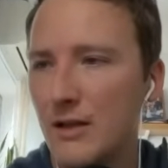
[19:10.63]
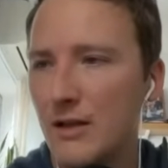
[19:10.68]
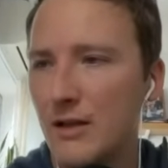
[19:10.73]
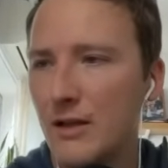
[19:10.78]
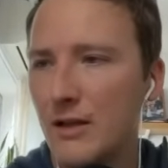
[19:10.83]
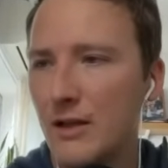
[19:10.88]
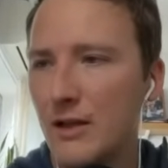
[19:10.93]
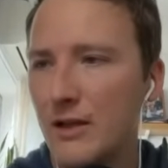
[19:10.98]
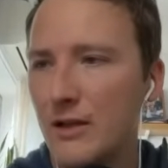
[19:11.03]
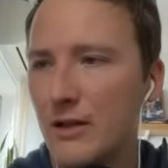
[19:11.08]

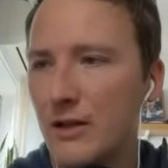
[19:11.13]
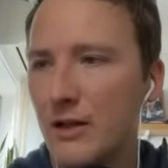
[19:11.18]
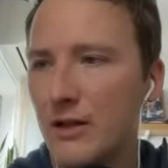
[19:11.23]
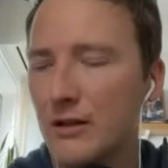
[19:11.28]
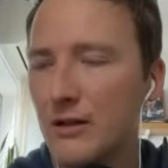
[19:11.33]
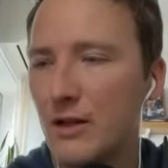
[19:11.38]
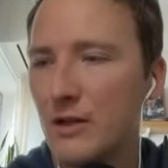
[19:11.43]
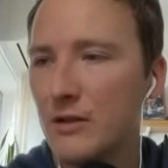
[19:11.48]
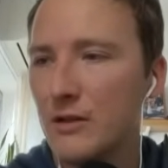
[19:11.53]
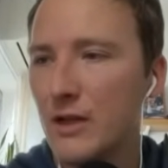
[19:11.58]
Hey, Craig,
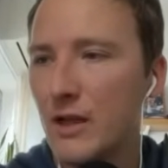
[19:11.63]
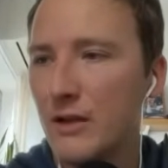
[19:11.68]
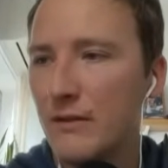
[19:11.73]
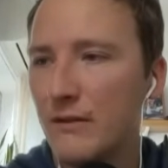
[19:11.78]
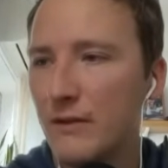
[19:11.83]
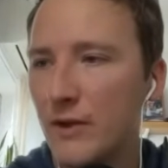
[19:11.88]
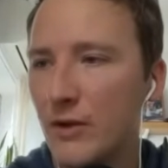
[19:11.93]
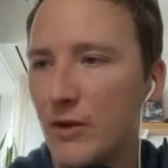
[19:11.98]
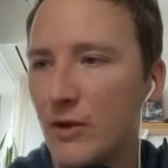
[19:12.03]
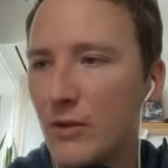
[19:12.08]
longtime
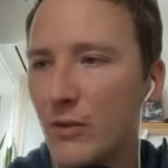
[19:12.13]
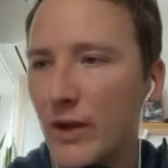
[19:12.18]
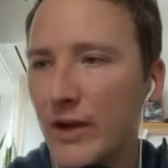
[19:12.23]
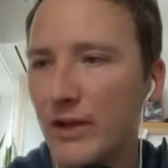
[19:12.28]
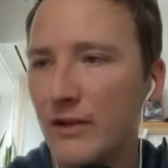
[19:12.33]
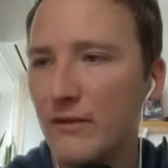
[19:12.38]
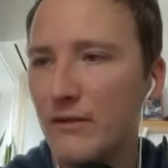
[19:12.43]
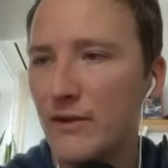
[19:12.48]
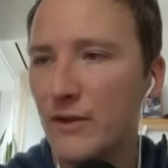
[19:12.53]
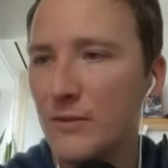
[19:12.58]
viewer,
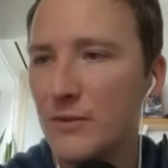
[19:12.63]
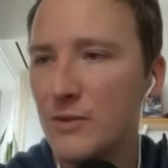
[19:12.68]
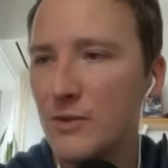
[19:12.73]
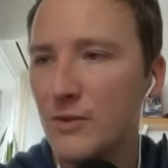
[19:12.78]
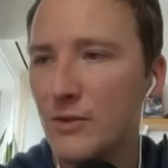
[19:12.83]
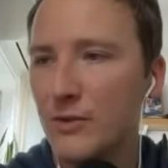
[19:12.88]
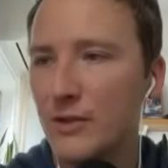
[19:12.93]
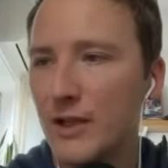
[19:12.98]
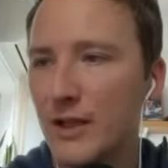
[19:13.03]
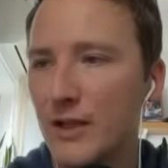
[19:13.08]
wedding film
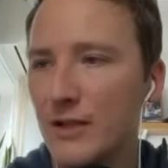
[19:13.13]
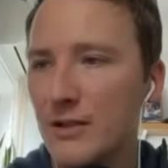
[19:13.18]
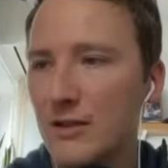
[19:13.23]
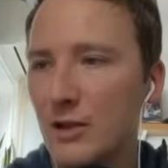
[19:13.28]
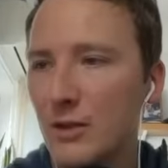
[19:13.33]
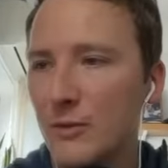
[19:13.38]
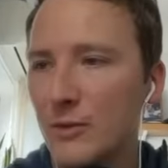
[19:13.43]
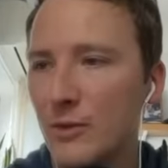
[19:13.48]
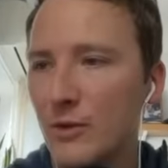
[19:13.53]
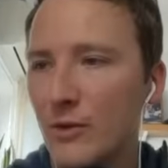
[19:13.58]
school days.
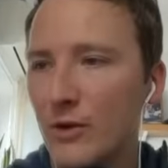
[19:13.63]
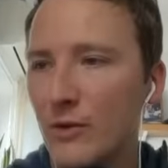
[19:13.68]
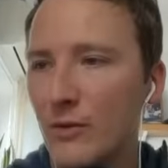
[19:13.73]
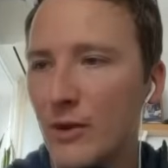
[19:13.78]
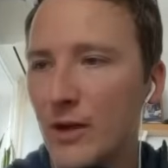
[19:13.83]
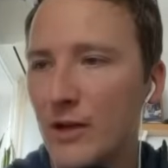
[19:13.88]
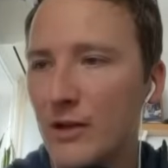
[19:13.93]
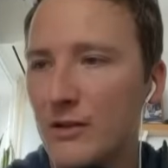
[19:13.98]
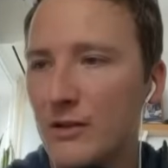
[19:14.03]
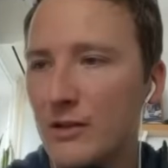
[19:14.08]
Hope you're doing
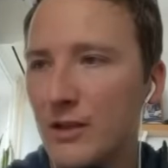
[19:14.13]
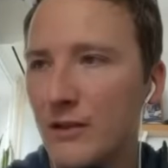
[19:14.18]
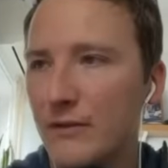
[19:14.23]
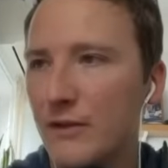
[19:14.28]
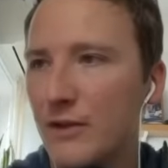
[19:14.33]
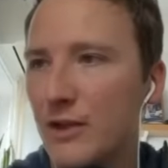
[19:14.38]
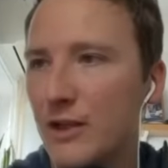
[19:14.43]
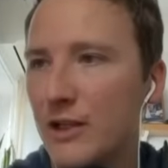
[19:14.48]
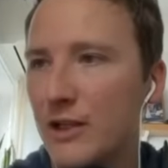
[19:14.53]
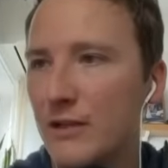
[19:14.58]
well. Love
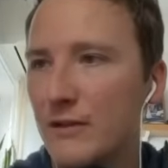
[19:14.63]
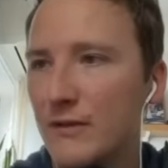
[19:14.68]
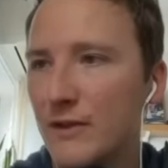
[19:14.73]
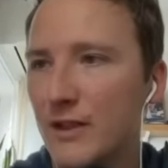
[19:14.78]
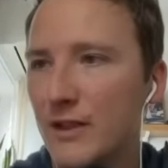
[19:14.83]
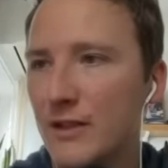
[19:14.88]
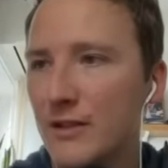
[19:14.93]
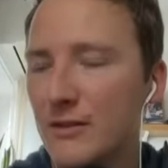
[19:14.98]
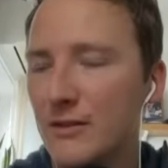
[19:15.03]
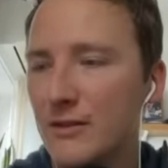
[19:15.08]
your hiking
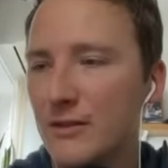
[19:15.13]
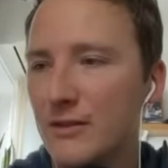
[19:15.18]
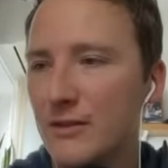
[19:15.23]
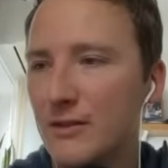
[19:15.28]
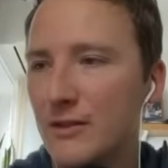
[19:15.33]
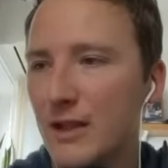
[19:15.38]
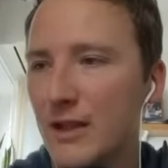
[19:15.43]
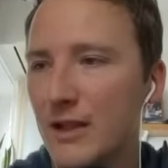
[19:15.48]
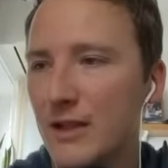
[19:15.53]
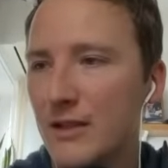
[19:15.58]
videos.
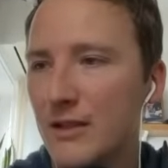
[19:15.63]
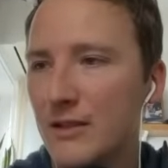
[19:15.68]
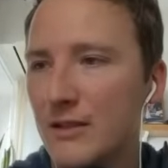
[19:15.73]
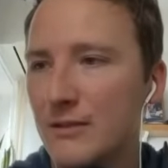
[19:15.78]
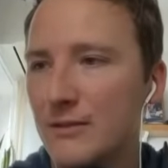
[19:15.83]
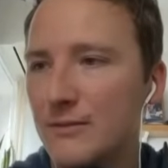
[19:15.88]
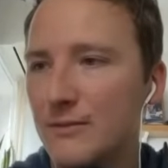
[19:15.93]
Hey.